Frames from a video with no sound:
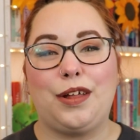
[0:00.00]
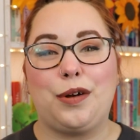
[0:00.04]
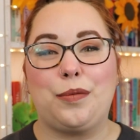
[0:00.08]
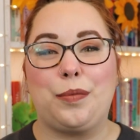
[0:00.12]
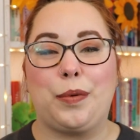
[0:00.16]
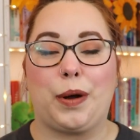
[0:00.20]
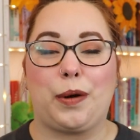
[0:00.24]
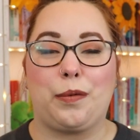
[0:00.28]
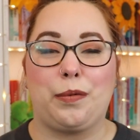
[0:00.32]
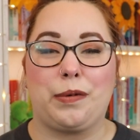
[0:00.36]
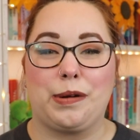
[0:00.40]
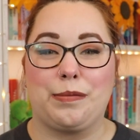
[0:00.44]

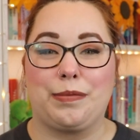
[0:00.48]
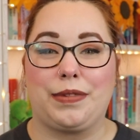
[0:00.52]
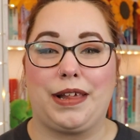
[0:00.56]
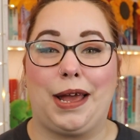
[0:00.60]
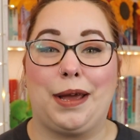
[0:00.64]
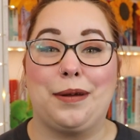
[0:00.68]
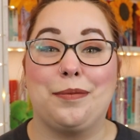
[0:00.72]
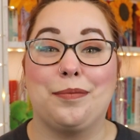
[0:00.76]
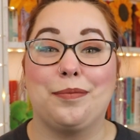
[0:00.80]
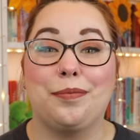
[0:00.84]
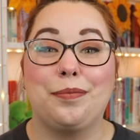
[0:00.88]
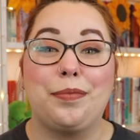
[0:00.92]
Bookworms,
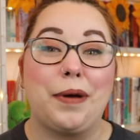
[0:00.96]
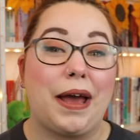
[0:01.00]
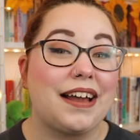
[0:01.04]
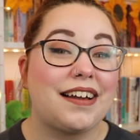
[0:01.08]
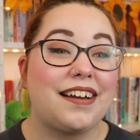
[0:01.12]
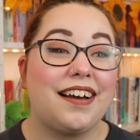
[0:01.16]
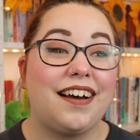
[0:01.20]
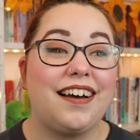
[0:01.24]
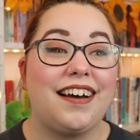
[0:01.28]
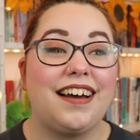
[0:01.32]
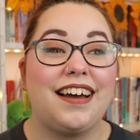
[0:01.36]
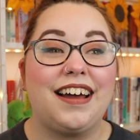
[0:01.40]
I'm
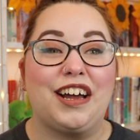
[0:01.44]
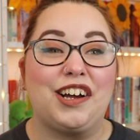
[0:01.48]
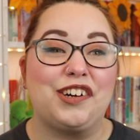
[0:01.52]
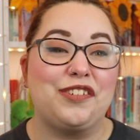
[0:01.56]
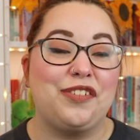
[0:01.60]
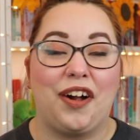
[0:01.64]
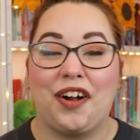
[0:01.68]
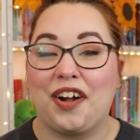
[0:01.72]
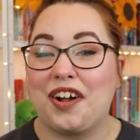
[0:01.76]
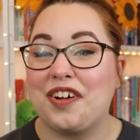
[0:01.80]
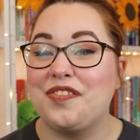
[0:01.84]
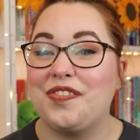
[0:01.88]
Becca.
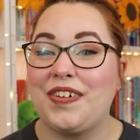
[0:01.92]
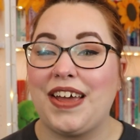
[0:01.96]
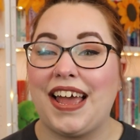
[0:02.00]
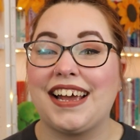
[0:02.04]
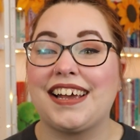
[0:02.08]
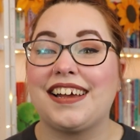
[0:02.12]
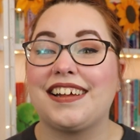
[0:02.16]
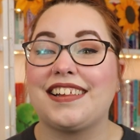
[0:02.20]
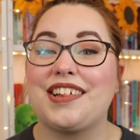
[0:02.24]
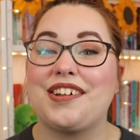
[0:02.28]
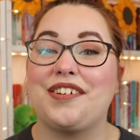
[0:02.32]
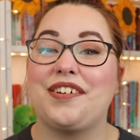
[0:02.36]
Welcome
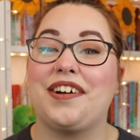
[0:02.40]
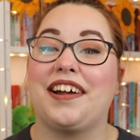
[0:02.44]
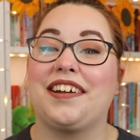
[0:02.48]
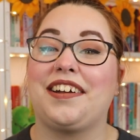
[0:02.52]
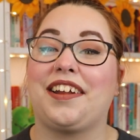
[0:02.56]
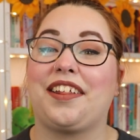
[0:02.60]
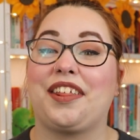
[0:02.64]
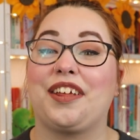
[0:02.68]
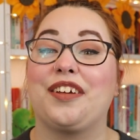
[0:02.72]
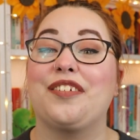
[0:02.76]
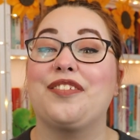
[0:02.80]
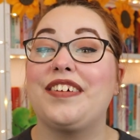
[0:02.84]
back to
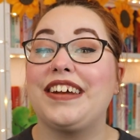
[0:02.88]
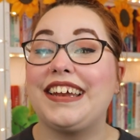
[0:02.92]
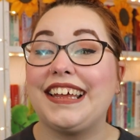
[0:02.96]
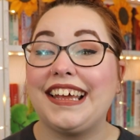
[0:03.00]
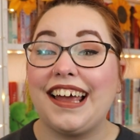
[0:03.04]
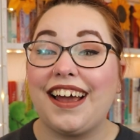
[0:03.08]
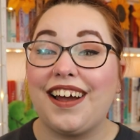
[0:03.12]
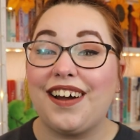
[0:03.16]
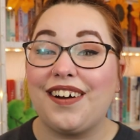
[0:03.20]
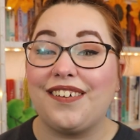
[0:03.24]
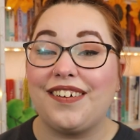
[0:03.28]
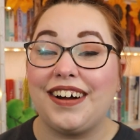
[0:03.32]
another
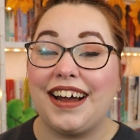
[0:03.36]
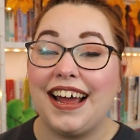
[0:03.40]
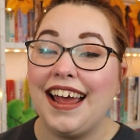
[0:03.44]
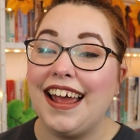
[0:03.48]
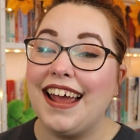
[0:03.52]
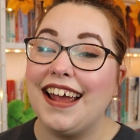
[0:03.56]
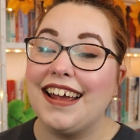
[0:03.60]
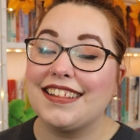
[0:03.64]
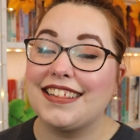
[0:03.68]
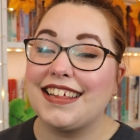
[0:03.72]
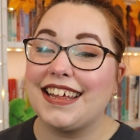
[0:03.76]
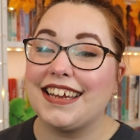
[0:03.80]
video.
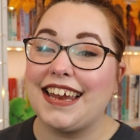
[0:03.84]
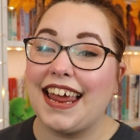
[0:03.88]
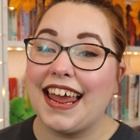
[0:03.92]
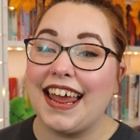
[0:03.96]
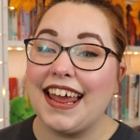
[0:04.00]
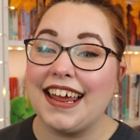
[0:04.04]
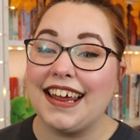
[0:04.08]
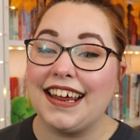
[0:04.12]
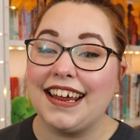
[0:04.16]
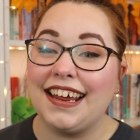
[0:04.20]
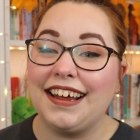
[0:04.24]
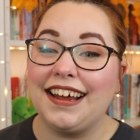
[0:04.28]

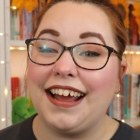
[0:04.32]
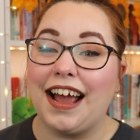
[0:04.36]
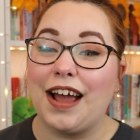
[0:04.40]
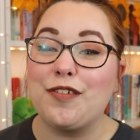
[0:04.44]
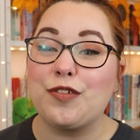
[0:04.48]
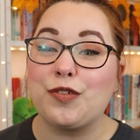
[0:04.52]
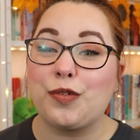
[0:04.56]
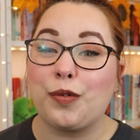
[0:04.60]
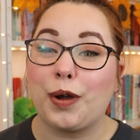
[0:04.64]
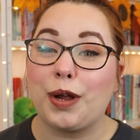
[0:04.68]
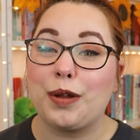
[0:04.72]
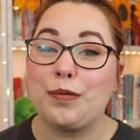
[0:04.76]
Today
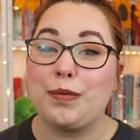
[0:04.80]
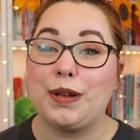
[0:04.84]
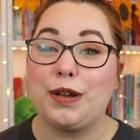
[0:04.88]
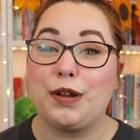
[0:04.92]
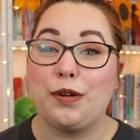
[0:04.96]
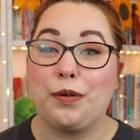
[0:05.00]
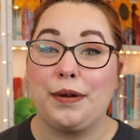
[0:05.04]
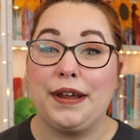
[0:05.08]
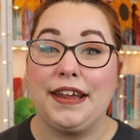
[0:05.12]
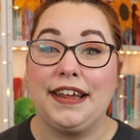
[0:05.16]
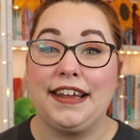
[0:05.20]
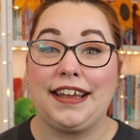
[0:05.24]
I'm going to be
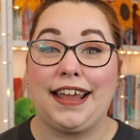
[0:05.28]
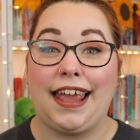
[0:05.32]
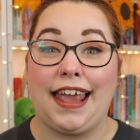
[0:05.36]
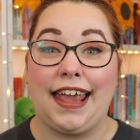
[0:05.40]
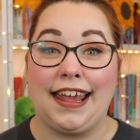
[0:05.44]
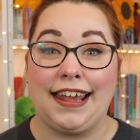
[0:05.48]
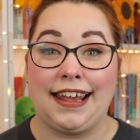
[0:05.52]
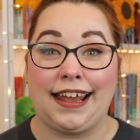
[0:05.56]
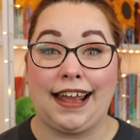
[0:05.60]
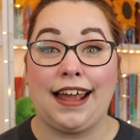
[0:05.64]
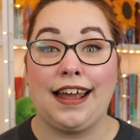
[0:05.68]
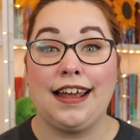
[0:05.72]
doing
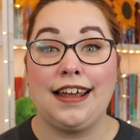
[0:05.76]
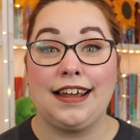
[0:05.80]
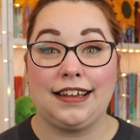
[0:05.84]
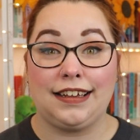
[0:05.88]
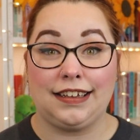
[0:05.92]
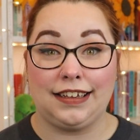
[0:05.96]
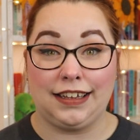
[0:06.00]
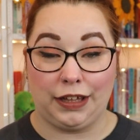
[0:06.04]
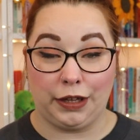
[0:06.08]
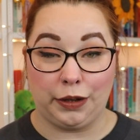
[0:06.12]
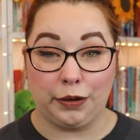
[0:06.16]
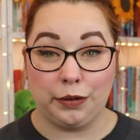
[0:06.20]
a
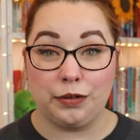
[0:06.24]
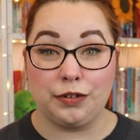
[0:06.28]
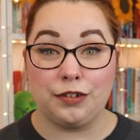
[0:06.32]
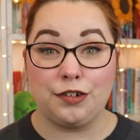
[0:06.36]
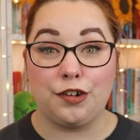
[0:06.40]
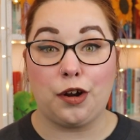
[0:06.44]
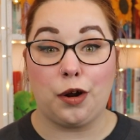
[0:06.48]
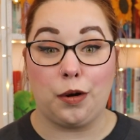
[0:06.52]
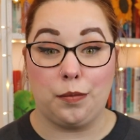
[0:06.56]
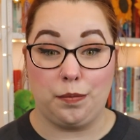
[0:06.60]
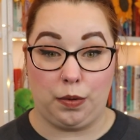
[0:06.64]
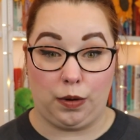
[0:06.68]

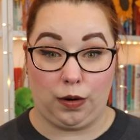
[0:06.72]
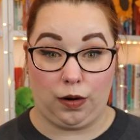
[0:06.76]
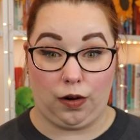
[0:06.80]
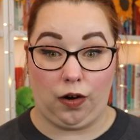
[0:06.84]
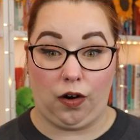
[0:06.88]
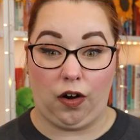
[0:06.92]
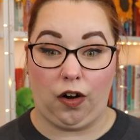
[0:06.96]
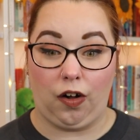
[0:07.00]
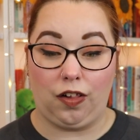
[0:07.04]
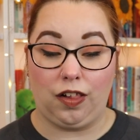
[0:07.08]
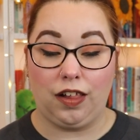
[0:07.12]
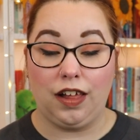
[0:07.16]
huge book
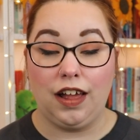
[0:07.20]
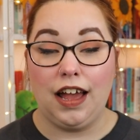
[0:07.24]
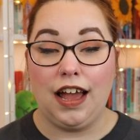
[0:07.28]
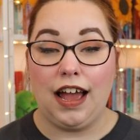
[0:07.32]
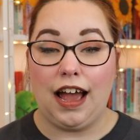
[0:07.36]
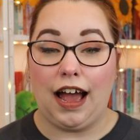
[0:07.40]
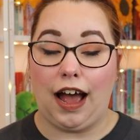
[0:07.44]
haul.